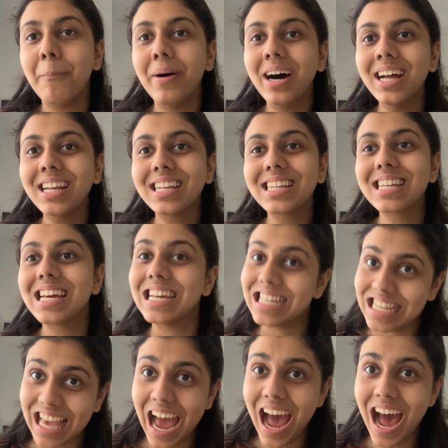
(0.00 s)
But
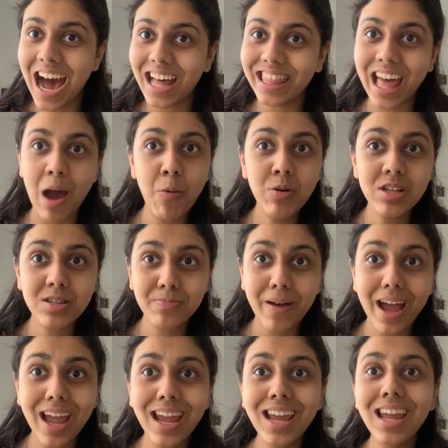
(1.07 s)
yeah, that was
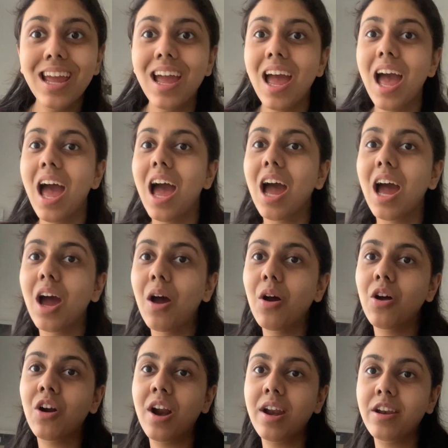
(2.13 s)
my
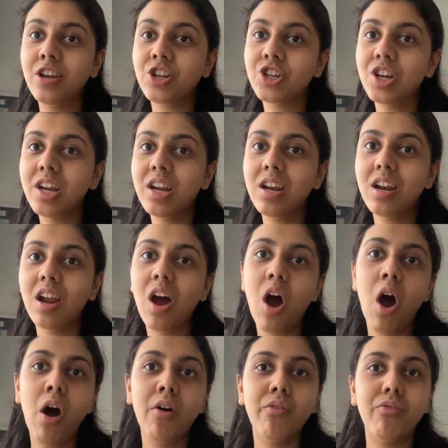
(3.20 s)
rendition
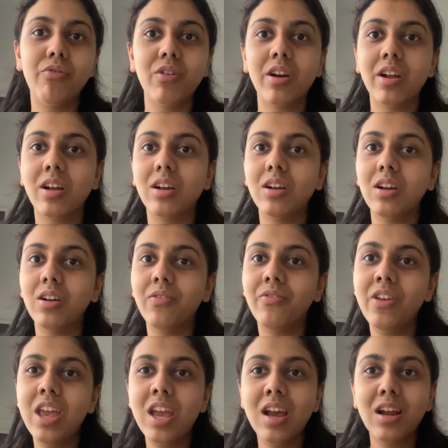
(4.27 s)
of
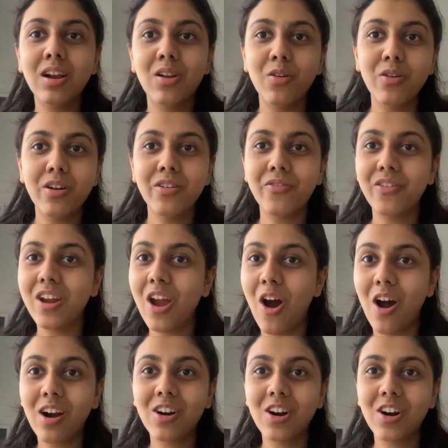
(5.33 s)
vegan, gluten-free, hot